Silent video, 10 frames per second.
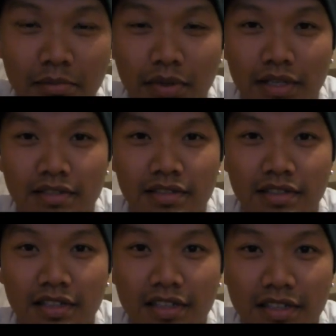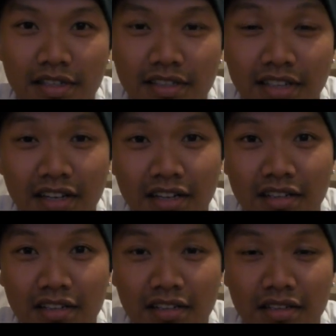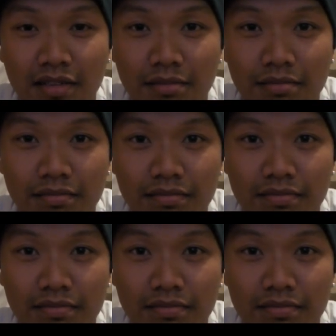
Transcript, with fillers: But uh, yeah, um,